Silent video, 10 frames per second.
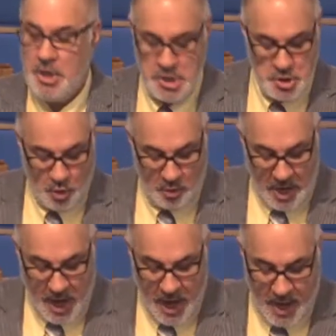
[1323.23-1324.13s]

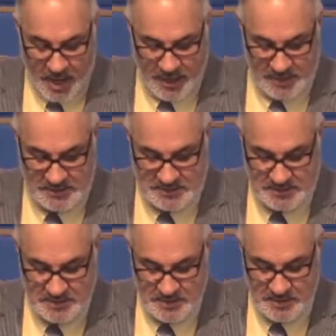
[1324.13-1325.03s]
your
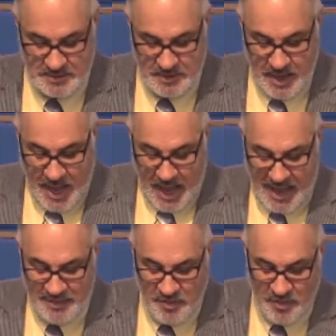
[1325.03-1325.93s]
eyes
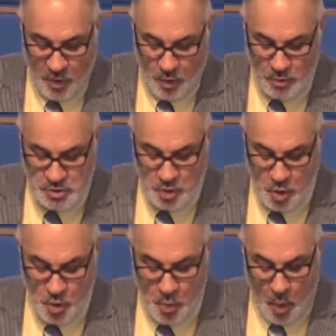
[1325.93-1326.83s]
on those
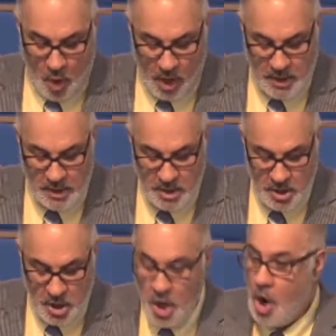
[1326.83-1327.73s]
who walk
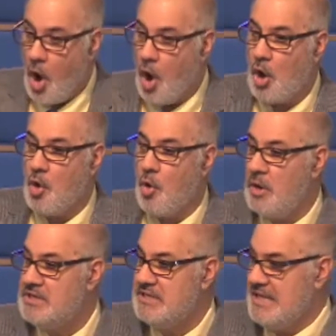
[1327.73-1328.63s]

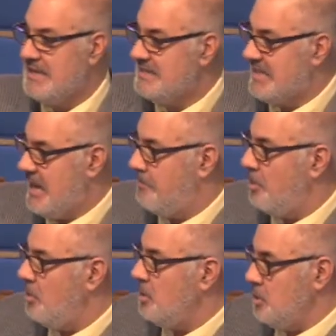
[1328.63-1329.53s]
according to the
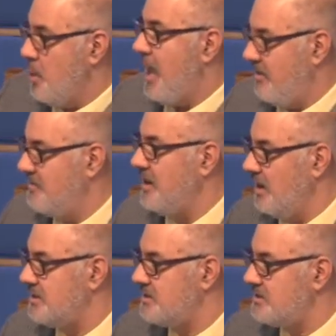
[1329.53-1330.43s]
example you have in
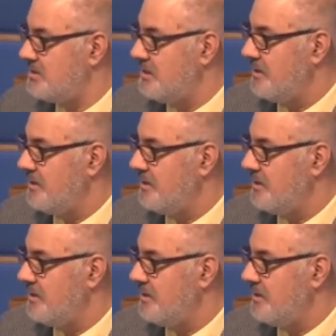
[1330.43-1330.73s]
us.